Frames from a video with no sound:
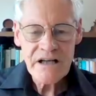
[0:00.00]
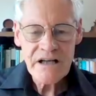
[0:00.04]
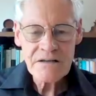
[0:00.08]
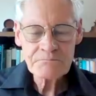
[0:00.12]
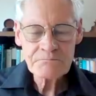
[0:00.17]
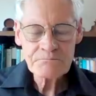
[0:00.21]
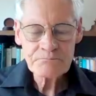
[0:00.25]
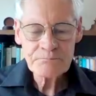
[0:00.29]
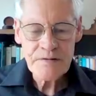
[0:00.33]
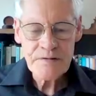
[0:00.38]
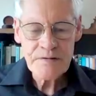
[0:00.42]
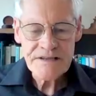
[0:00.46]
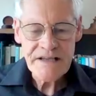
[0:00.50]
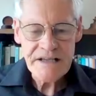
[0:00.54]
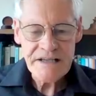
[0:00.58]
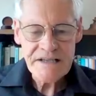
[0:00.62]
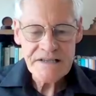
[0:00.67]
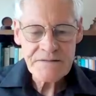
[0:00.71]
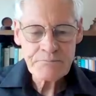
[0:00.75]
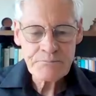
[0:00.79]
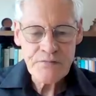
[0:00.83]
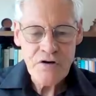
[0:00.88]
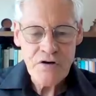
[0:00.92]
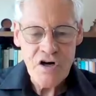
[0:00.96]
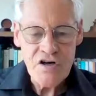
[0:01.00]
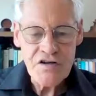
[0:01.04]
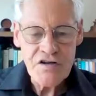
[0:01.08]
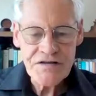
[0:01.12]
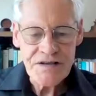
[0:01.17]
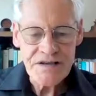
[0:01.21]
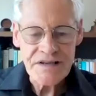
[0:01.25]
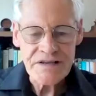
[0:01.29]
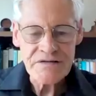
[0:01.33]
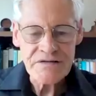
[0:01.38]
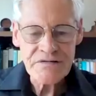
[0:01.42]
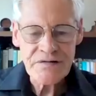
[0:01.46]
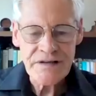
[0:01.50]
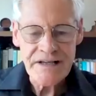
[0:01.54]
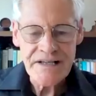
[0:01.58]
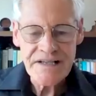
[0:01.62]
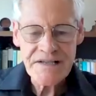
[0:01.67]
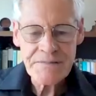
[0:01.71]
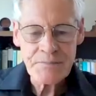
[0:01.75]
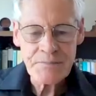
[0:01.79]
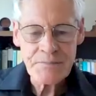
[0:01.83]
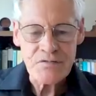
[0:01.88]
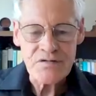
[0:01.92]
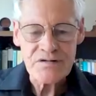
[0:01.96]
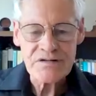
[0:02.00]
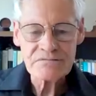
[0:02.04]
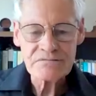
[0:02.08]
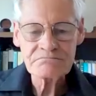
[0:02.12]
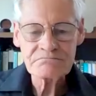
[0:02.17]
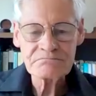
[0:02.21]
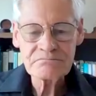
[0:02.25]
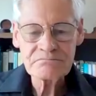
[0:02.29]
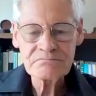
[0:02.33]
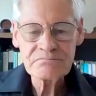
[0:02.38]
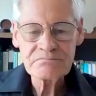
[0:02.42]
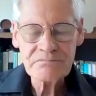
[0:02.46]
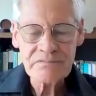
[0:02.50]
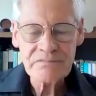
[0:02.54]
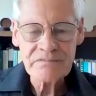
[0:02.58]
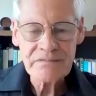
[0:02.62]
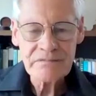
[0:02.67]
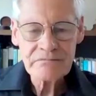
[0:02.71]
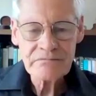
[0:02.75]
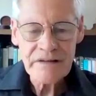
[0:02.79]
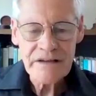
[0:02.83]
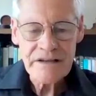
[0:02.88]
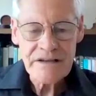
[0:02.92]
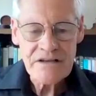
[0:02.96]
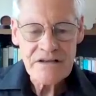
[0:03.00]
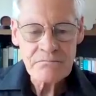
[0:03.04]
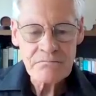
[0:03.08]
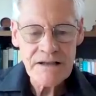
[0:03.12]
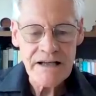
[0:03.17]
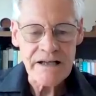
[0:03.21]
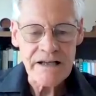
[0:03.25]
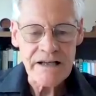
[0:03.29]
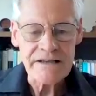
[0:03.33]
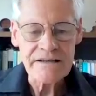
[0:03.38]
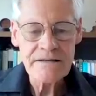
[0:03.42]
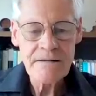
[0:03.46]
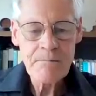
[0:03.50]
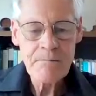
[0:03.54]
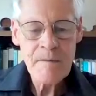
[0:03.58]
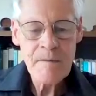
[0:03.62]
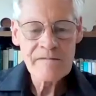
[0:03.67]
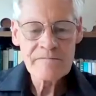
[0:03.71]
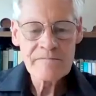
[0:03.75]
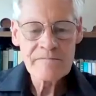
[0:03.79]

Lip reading: it protects protein transport in your blood.